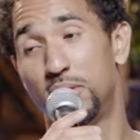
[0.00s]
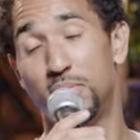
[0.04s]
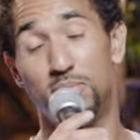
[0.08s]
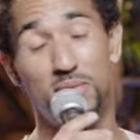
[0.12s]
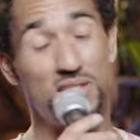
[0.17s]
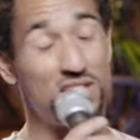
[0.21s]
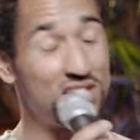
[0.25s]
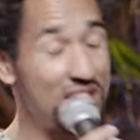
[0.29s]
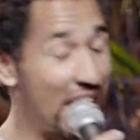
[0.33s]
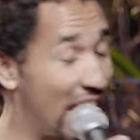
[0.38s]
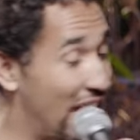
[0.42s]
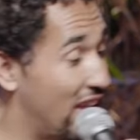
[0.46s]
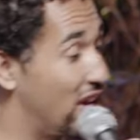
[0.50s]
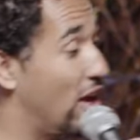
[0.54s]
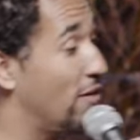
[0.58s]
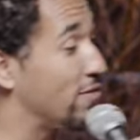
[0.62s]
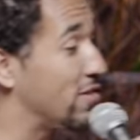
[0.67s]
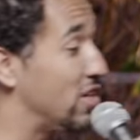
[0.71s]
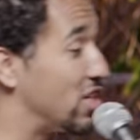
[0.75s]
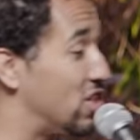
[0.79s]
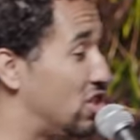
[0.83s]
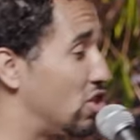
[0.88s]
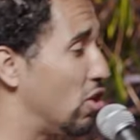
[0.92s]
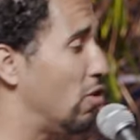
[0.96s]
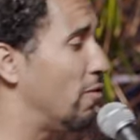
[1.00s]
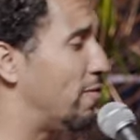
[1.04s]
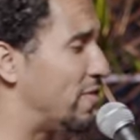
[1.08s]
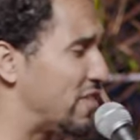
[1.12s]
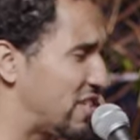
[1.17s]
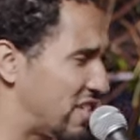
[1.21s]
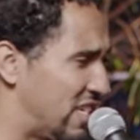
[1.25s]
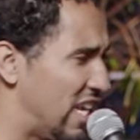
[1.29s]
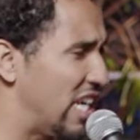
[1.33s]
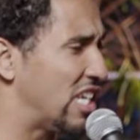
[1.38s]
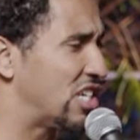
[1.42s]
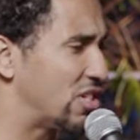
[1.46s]
We've been jacking off this dude
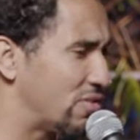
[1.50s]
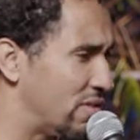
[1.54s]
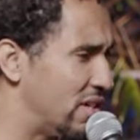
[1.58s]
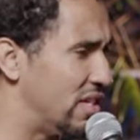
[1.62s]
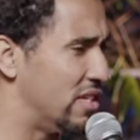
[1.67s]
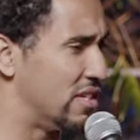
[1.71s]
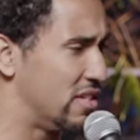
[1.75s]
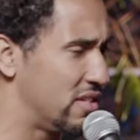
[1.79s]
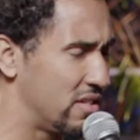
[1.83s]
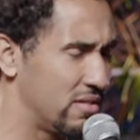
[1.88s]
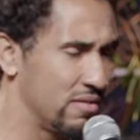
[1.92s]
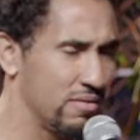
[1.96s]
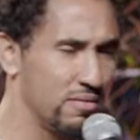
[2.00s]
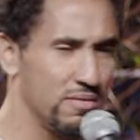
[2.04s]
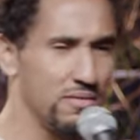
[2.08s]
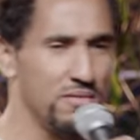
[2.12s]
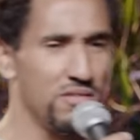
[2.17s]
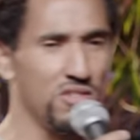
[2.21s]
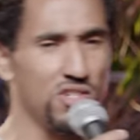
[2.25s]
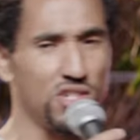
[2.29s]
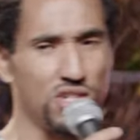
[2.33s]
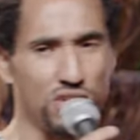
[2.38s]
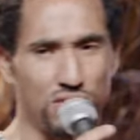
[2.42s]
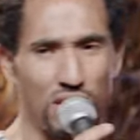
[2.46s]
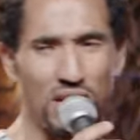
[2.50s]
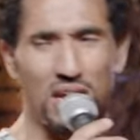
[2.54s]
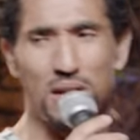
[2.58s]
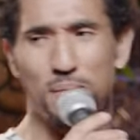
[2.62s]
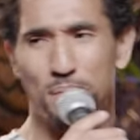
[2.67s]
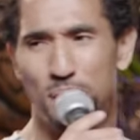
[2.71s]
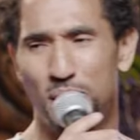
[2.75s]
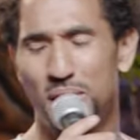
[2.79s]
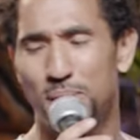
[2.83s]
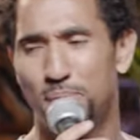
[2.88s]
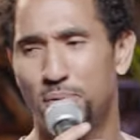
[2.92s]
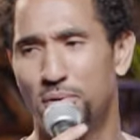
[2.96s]
for centuries.
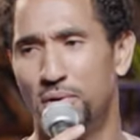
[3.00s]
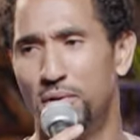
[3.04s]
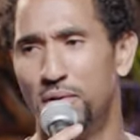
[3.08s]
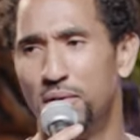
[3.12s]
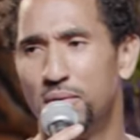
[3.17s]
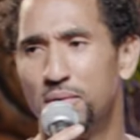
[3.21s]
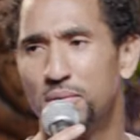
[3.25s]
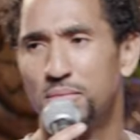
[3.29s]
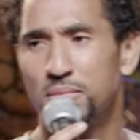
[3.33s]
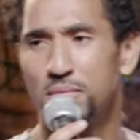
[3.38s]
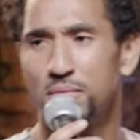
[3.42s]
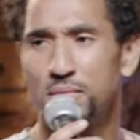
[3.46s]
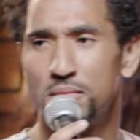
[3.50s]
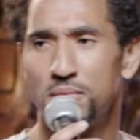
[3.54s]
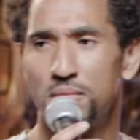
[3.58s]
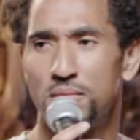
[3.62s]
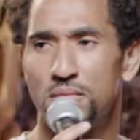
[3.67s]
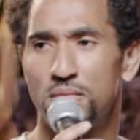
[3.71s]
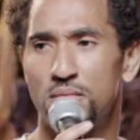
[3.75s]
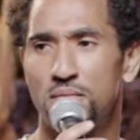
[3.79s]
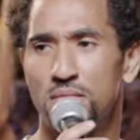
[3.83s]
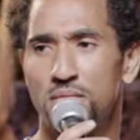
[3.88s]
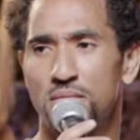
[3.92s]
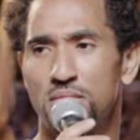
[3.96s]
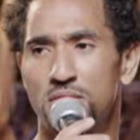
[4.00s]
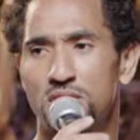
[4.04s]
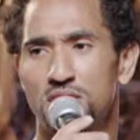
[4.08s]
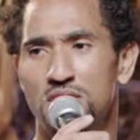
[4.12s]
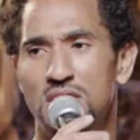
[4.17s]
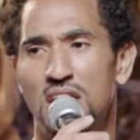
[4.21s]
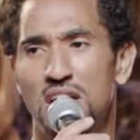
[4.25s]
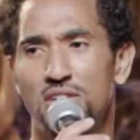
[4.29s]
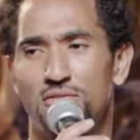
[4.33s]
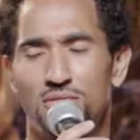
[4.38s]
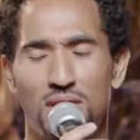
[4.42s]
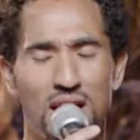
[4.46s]
Tricking people.
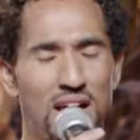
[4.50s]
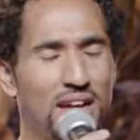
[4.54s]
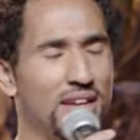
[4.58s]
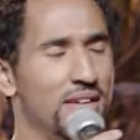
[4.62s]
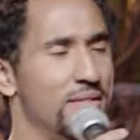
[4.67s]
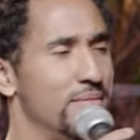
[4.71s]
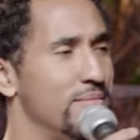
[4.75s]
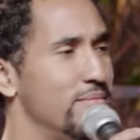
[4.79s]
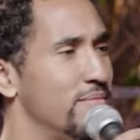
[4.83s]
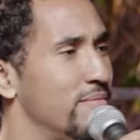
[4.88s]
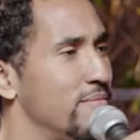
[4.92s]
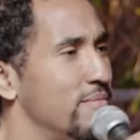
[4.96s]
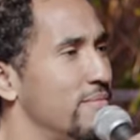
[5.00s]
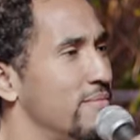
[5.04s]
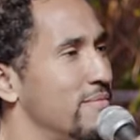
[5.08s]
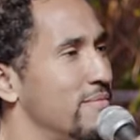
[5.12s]
It's not right.